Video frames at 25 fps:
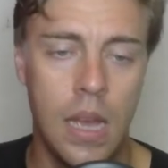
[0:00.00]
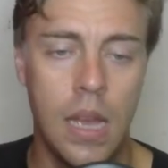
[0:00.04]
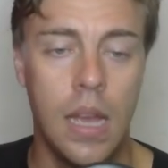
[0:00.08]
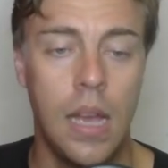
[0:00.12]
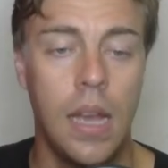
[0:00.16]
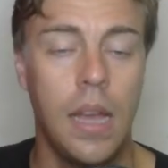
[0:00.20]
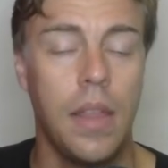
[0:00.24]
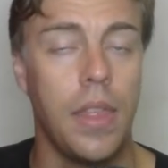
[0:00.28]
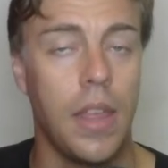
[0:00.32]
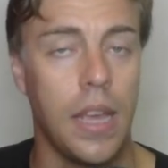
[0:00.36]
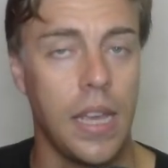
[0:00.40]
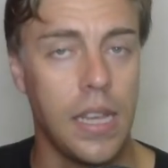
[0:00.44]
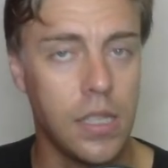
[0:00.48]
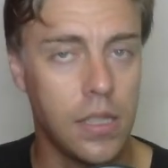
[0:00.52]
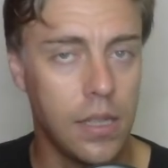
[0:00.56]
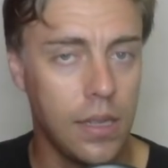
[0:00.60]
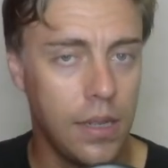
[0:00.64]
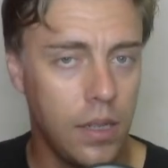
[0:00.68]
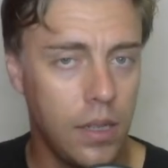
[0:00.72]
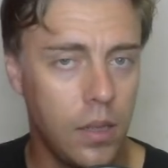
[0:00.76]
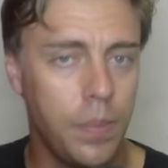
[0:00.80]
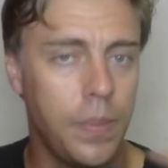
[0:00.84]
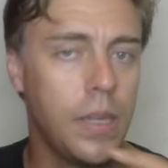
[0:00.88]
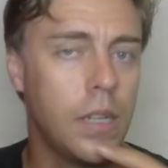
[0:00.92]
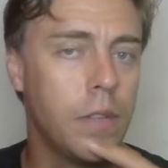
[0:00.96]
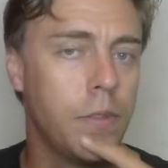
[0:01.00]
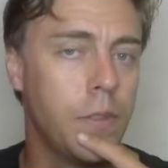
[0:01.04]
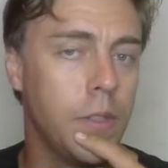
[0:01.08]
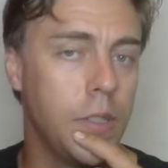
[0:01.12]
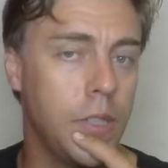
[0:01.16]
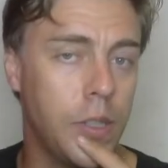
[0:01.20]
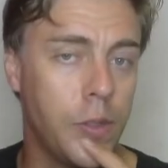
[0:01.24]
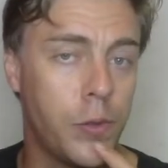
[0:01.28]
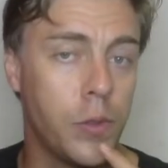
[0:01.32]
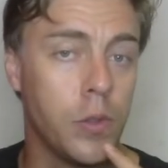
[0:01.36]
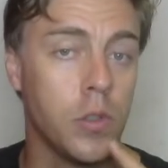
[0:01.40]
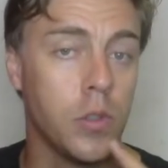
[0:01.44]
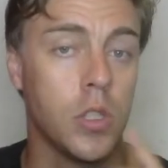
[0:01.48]
There is a little bit of a
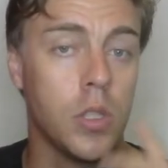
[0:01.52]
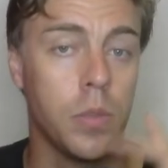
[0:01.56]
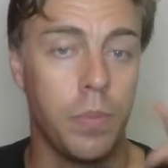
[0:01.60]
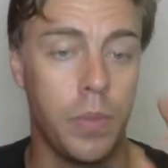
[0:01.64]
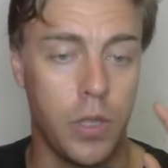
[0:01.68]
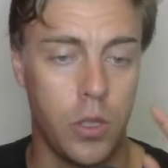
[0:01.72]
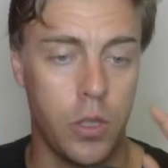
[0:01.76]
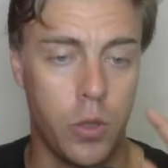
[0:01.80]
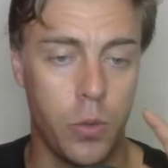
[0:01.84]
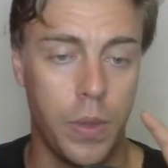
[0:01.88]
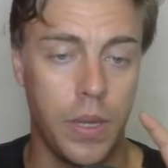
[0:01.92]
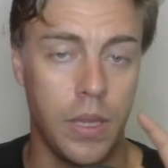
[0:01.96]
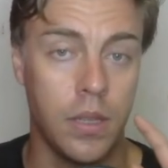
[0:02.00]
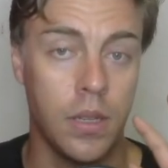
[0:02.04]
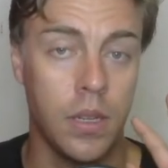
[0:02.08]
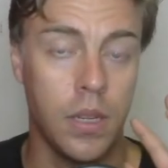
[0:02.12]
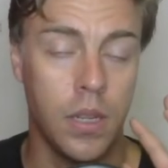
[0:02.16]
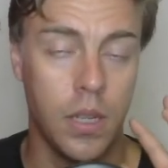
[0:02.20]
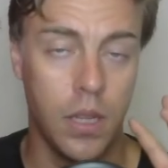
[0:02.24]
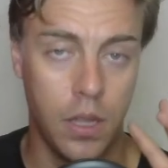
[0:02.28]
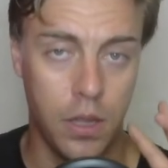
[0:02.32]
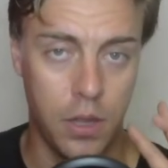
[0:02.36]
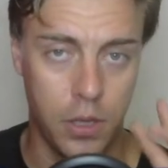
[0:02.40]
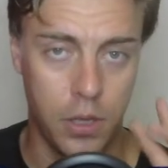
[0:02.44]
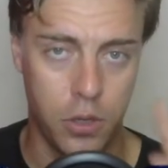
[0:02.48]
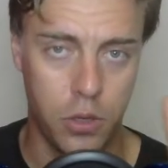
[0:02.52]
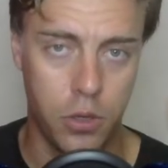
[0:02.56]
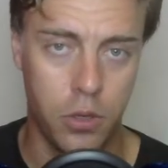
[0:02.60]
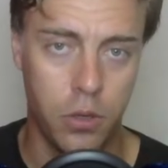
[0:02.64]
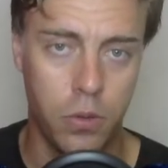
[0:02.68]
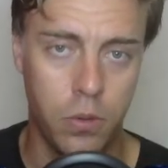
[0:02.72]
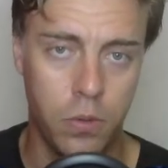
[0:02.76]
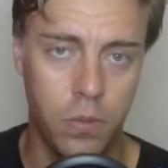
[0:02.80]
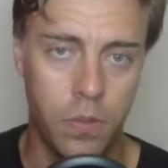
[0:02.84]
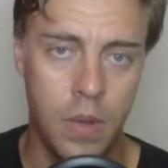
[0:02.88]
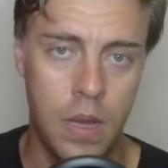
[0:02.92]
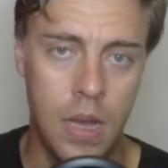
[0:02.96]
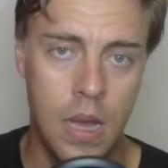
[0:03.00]
difference between the two,
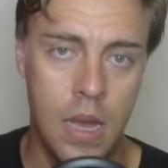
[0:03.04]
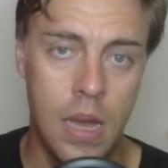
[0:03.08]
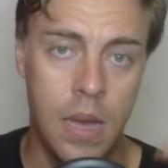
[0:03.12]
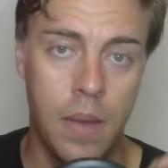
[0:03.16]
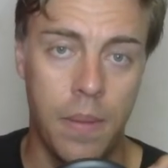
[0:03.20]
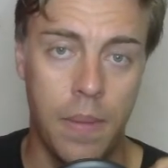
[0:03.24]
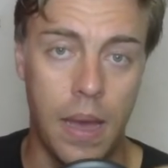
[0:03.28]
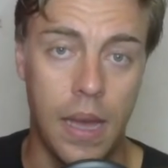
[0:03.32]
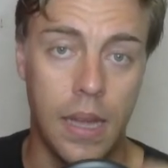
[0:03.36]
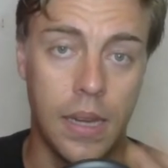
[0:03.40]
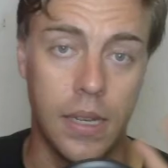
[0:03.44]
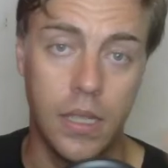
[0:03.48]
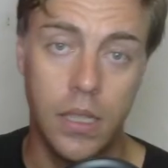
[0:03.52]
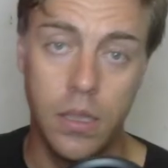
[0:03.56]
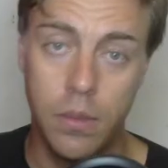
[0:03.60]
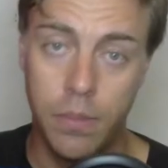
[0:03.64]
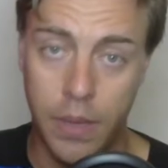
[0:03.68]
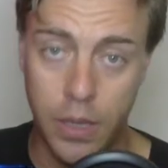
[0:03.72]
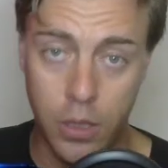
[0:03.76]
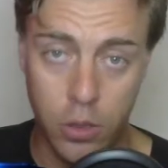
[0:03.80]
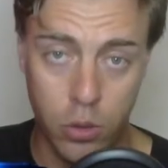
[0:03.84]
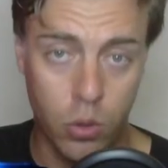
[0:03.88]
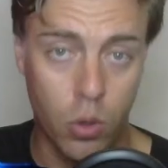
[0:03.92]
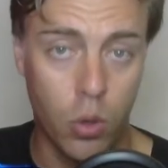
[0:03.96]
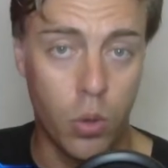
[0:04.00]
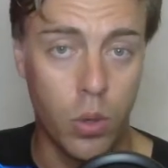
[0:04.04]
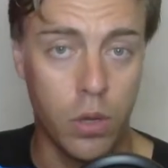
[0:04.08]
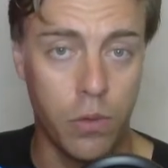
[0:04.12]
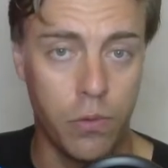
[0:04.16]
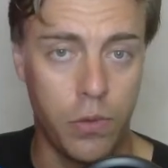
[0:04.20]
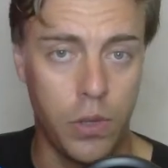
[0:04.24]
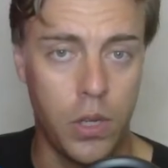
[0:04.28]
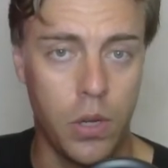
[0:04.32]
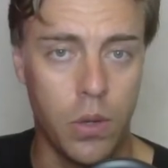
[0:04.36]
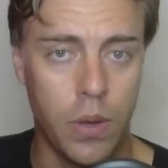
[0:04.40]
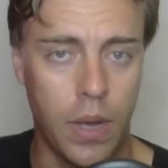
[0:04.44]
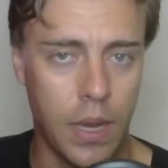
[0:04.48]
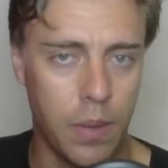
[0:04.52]
and in my scoring
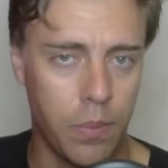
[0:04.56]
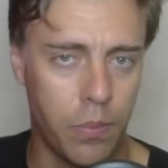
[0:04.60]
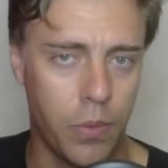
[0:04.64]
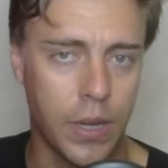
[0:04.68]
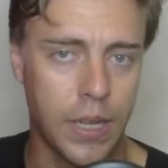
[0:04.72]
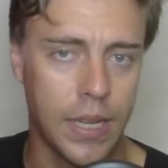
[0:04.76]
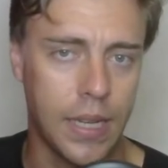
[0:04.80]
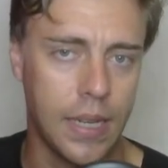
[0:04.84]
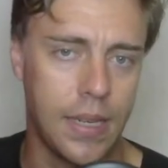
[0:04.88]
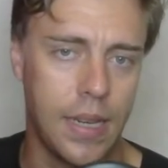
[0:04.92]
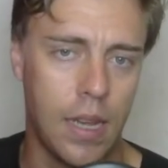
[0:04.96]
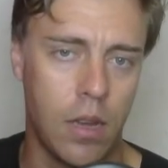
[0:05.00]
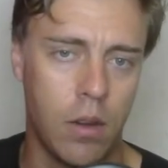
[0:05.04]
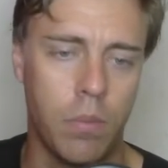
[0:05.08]
video I break it down.